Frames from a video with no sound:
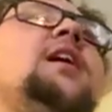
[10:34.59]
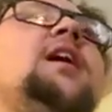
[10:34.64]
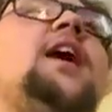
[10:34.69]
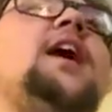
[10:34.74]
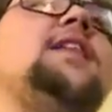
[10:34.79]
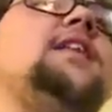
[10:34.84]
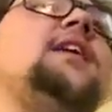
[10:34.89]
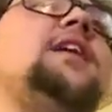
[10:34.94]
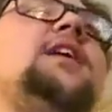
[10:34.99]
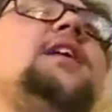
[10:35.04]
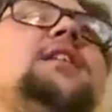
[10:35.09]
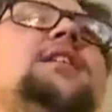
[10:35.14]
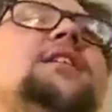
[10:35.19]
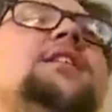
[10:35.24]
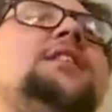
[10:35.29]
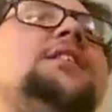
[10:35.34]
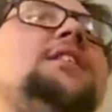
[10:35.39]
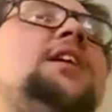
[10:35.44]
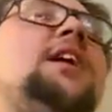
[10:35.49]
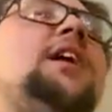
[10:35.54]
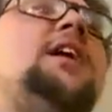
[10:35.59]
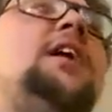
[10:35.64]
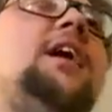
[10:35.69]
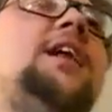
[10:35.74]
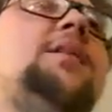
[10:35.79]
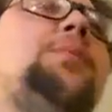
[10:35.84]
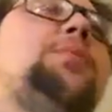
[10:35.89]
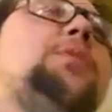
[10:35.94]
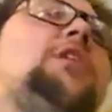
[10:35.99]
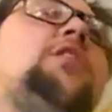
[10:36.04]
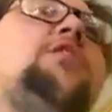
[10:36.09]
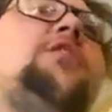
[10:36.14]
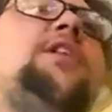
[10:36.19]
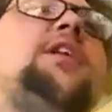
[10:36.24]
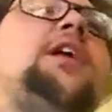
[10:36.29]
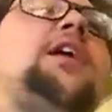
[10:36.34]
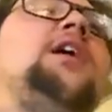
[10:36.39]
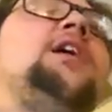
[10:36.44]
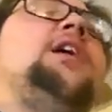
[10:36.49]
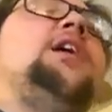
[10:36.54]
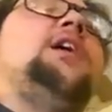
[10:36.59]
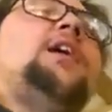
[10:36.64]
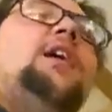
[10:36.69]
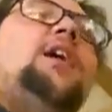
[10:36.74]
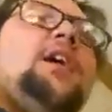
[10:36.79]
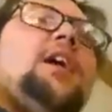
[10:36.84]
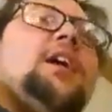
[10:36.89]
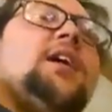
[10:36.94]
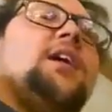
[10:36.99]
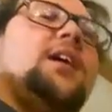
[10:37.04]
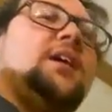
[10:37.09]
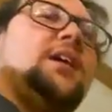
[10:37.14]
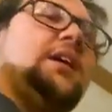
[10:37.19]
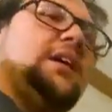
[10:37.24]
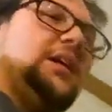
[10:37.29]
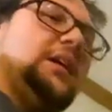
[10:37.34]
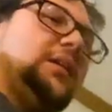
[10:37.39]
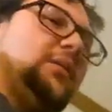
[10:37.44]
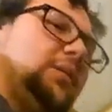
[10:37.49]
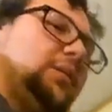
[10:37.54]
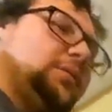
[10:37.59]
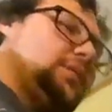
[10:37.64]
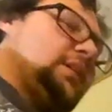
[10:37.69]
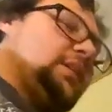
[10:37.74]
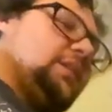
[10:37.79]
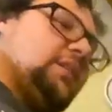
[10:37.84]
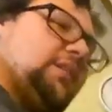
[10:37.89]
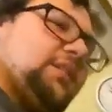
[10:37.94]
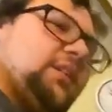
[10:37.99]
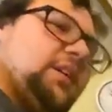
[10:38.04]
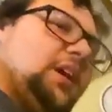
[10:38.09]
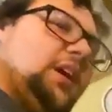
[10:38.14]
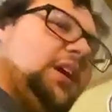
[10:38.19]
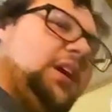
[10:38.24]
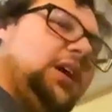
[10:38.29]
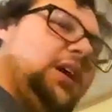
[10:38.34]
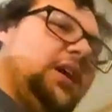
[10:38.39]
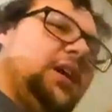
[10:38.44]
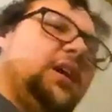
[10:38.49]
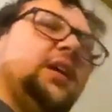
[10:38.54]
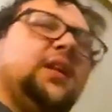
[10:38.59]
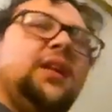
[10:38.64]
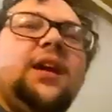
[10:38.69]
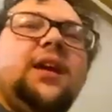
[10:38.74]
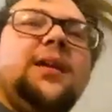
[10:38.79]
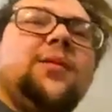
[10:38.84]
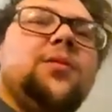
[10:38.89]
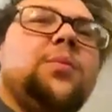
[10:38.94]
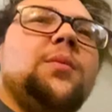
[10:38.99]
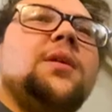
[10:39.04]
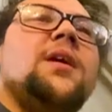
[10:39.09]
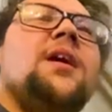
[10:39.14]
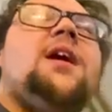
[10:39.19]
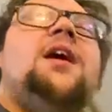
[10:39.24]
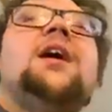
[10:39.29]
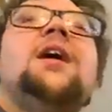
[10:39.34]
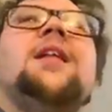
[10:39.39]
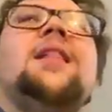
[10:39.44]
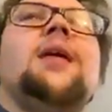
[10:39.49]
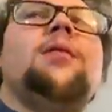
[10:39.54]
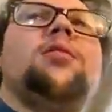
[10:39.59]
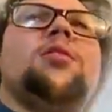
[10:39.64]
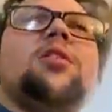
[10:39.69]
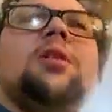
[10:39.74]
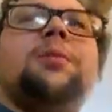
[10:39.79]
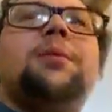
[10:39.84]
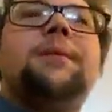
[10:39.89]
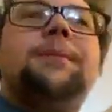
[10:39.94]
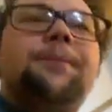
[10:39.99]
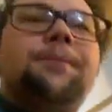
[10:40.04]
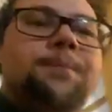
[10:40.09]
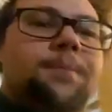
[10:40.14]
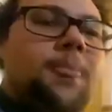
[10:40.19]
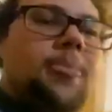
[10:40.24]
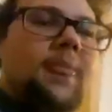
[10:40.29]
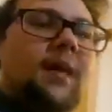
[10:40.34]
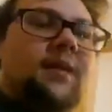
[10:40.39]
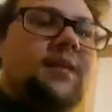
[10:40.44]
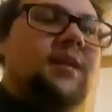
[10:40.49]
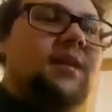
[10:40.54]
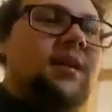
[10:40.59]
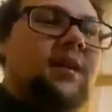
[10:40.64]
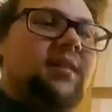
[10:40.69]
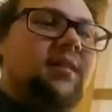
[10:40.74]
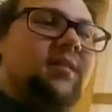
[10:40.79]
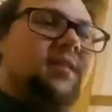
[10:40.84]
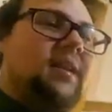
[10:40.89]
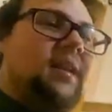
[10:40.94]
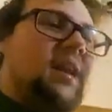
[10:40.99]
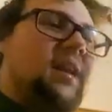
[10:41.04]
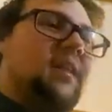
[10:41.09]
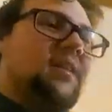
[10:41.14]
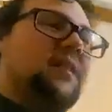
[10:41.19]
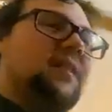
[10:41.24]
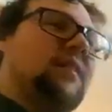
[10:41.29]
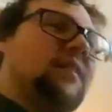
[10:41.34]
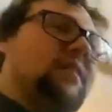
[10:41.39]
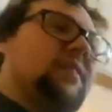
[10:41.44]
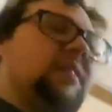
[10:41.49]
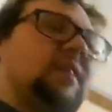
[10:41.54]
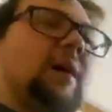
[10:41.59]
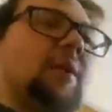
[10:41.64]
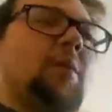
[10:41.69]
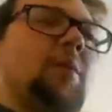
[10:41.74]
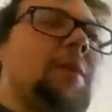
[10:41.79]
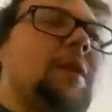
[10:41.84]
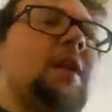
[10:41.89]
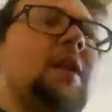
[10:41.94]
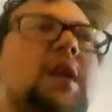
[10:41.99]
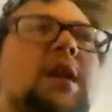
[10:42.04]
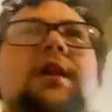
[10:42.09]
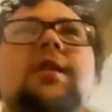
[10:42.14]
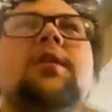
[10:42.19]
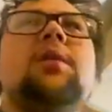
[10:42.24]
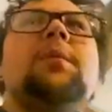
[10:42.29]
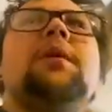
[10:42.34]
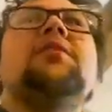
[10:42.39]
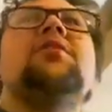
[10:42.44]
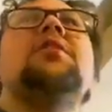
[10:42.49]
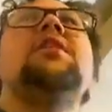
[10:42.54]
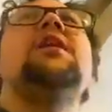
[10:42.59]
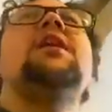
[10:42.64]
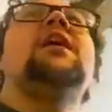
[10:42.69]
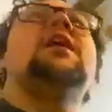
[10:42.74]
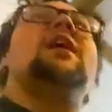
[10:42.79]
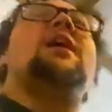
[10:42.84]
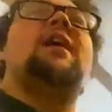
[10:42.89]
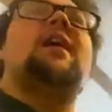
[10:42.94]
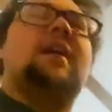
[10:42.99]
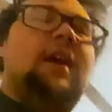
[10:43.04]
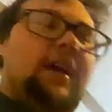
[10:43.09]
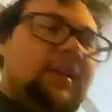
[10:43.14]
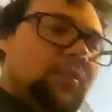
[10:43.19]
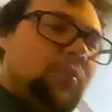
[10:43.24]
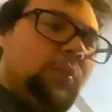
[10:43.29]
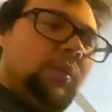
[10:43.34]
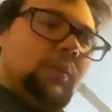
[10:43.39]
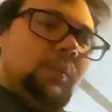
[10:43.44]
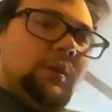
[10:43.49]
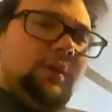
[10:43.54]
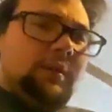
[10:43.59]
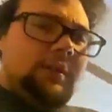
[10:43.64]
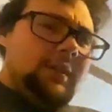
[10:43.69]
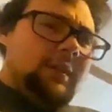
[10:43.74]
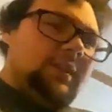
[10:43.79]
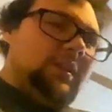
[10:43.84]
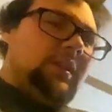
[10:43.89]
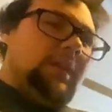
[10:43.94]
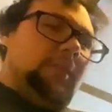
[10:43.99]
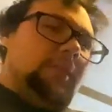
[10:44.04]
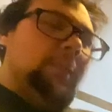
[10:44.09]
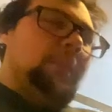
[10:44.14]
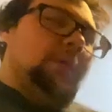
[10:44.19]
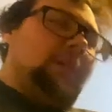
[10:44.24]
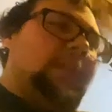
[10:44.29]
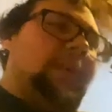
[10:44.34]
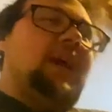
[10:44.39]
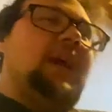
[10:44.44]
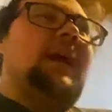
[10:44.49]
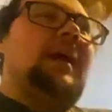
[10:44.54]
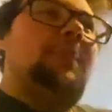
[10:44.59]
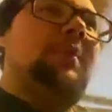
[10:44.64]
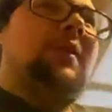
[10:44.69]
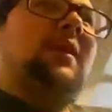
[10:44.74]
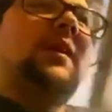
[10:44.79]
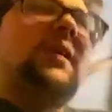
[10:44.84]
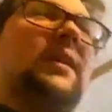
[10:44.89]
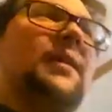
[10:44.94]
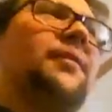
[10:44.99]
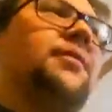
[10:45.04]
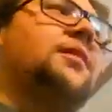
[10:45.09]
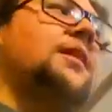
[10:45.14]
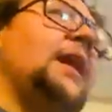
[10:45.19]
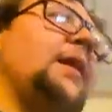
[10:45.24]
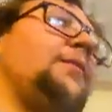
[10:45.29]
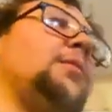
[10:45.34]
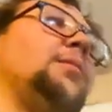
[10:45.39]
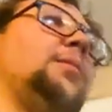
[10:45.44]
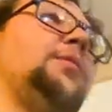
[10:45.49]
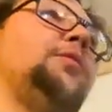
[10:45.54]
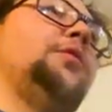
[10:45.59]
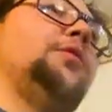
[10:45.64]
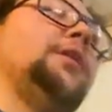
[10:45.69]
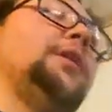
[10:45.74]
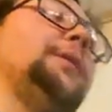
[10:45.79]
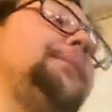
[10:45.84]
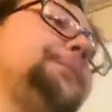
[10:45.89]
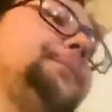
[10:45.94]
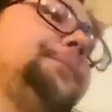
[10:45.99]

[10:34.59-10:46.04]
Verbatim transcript: And then, yeah, that's pretty funny. Uh, what was I going to say? Yeah, that was a good one. The Cy the Cybermen in another dimension. That's a weird one. Don't remember that happening. I've never seen that one before.